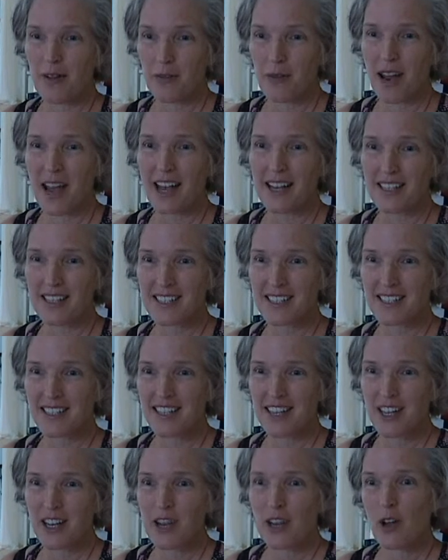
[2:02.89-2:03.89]
rest
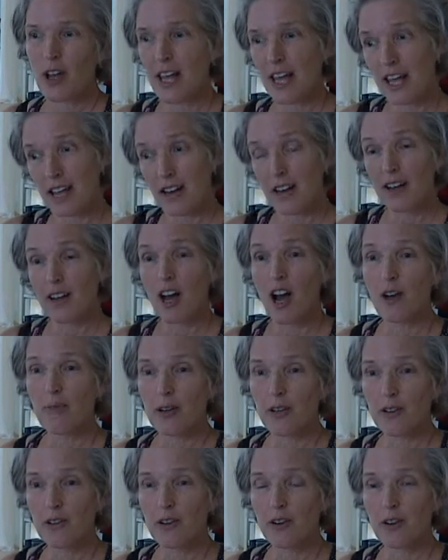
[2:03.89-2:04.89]
in a
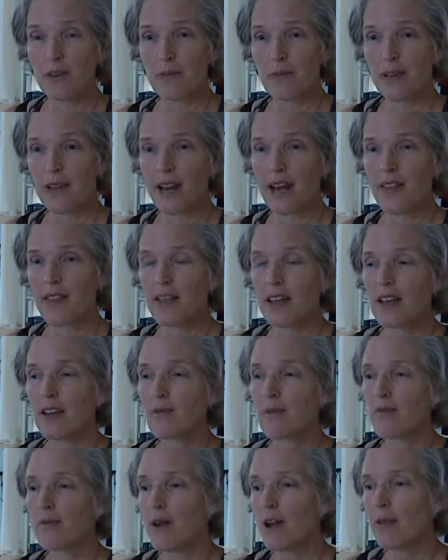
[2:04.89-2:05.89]
common group. And I
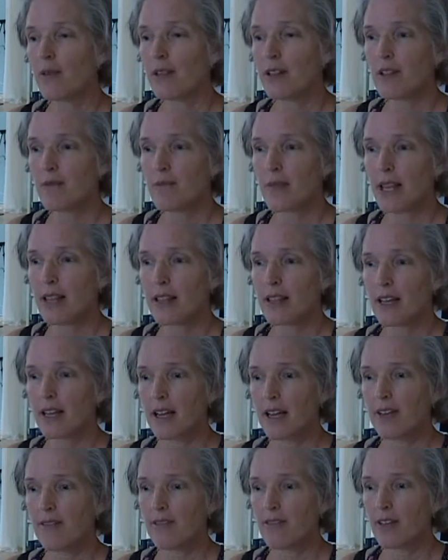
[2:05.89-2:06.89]
think probably the main
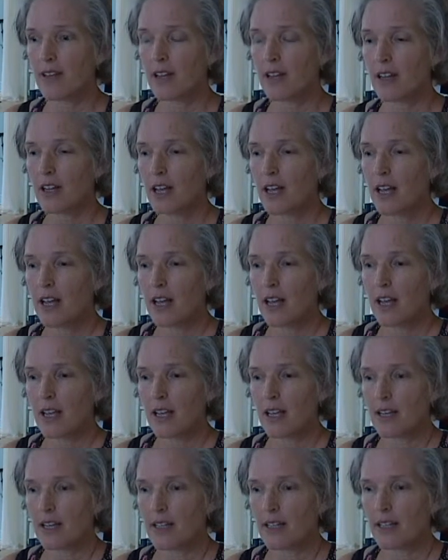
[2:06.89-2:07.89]
thing I feel
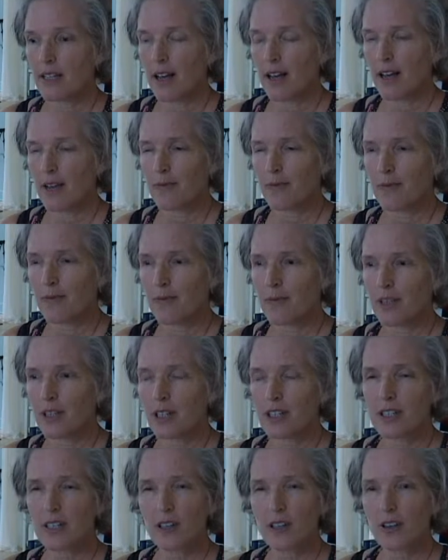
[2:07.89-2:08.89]
is
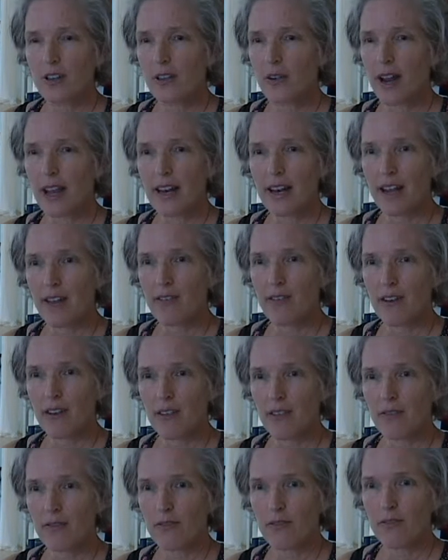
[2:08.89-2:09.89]
just a great level
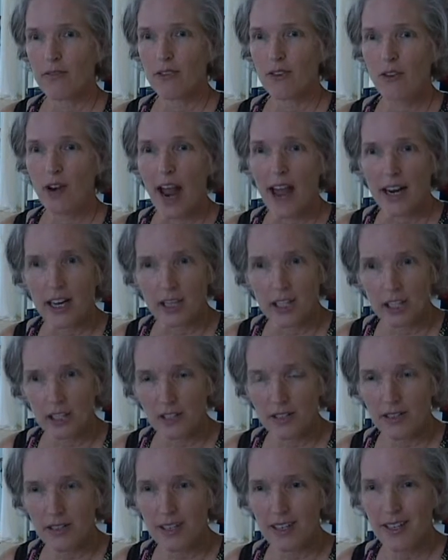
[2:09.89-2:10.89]
of
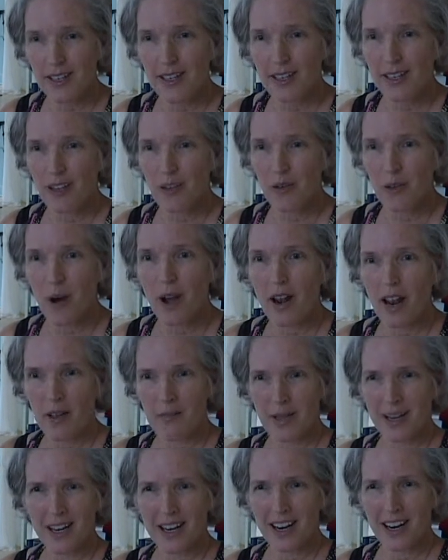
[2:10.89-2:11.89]
gratitude while
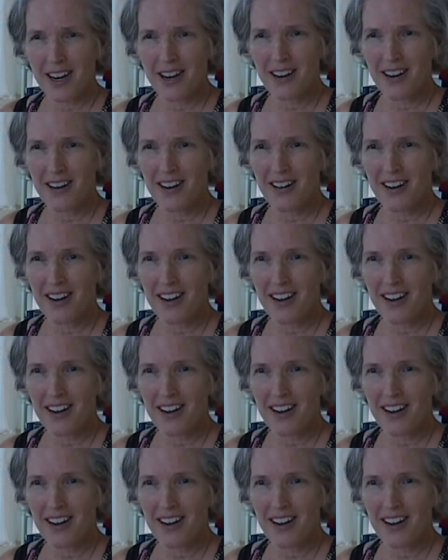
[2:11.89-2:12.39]
I'm in here.